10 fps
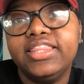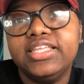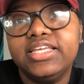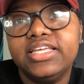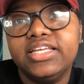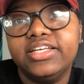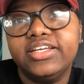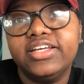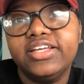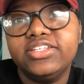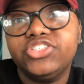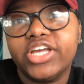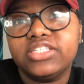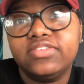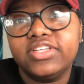the
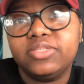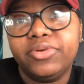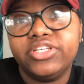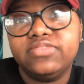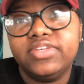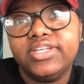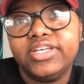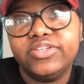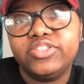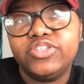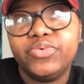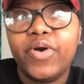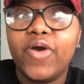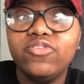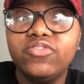Jacksonville Experience video to
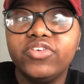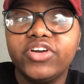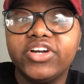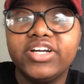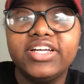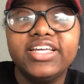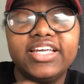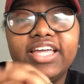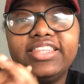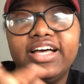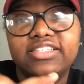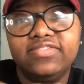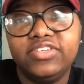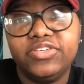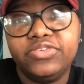over a thousand
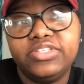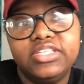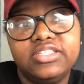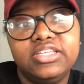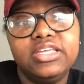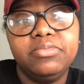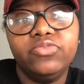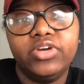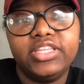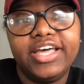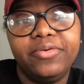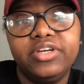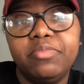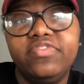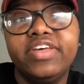views. Let's keep running that one
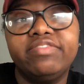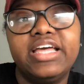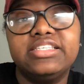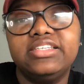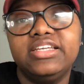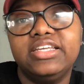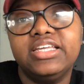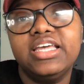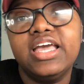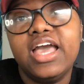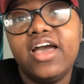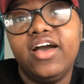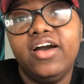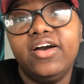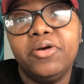up. If you have not seen it,
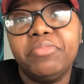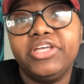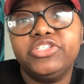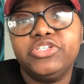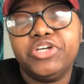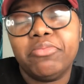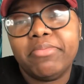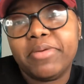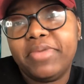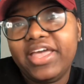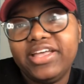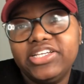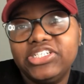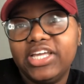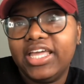um, make sure you go by my page
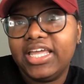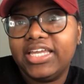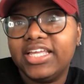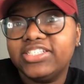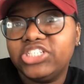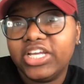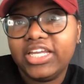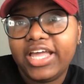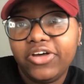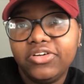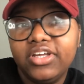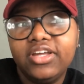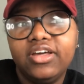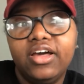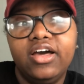and check it out.
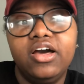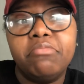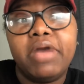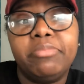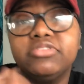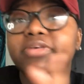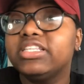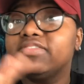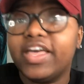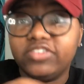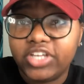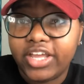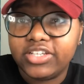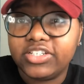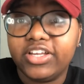Um, my perspectives have
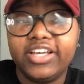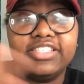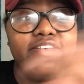changed because I've